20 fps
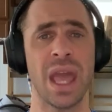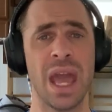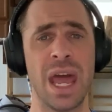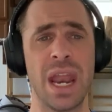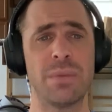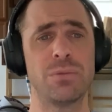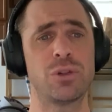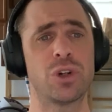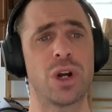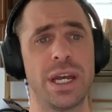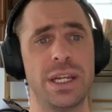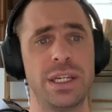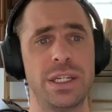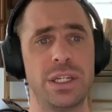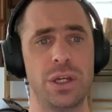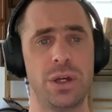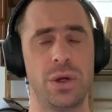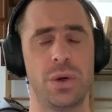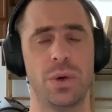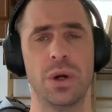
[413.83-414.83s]
and I'm trying
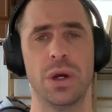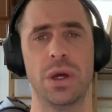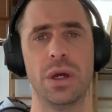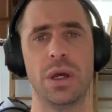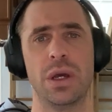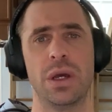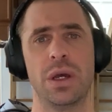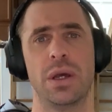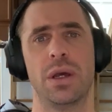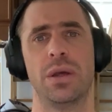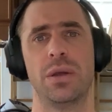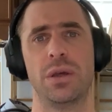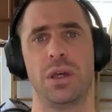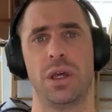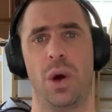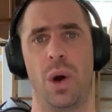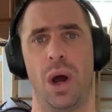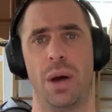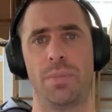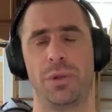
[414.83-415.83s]
to,
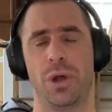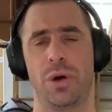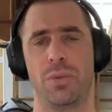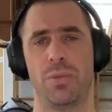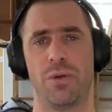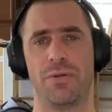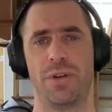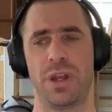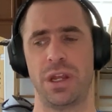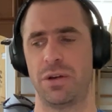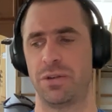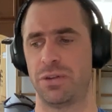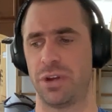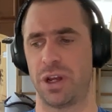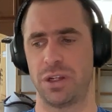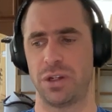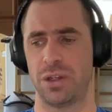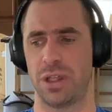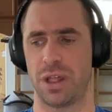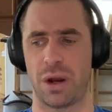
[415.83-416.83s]
you know, upload more videos,
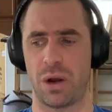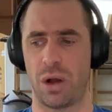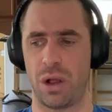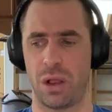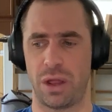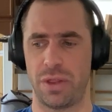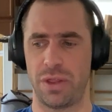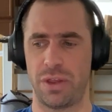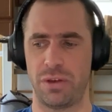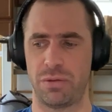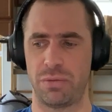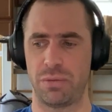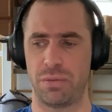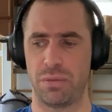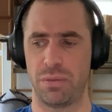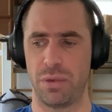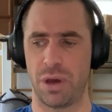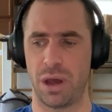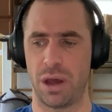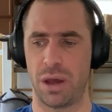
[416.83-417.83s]
and I do that all on this
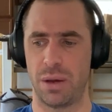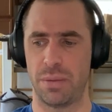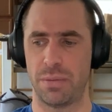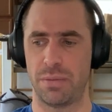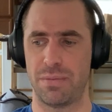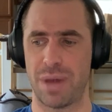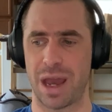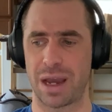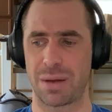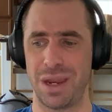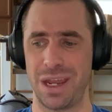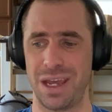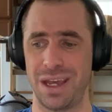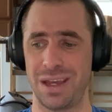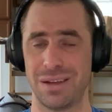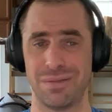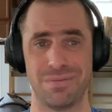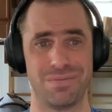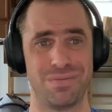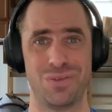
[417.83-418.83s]
uh, Mac
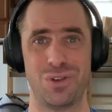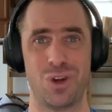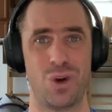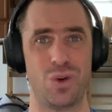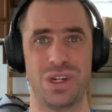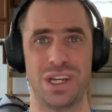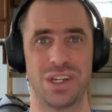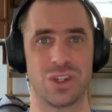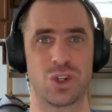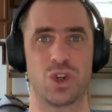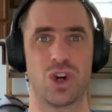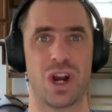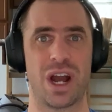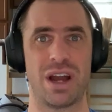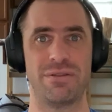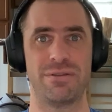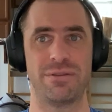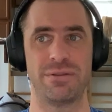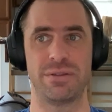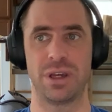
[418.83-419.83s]
Mini, no disk
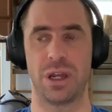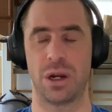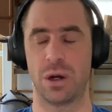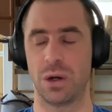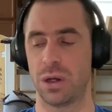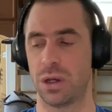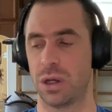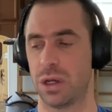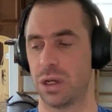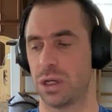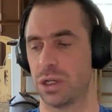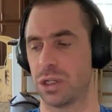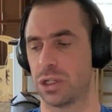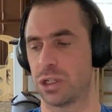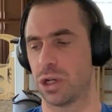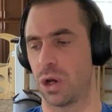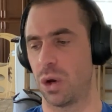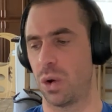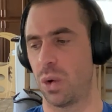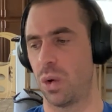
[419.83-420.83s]
drive, you know.
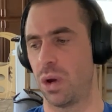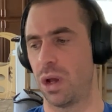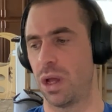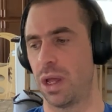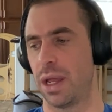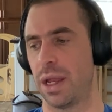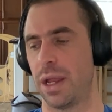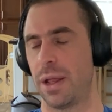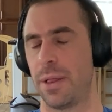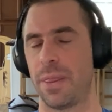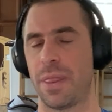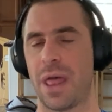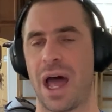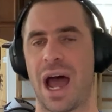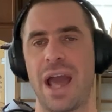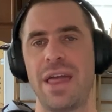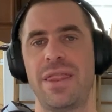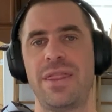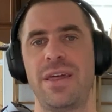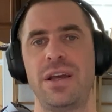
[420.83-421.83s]
So
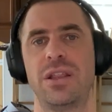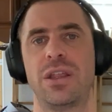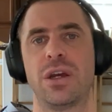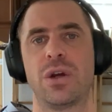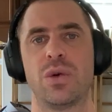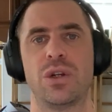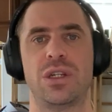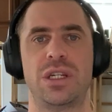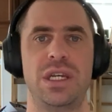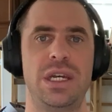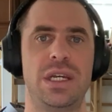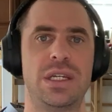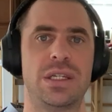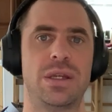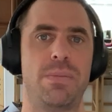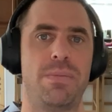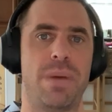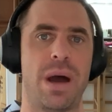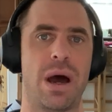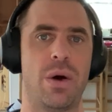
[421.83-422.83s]
I think the
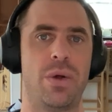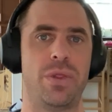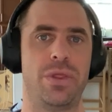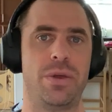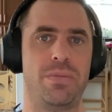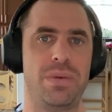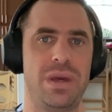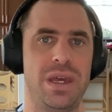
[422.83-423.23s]
critiques about the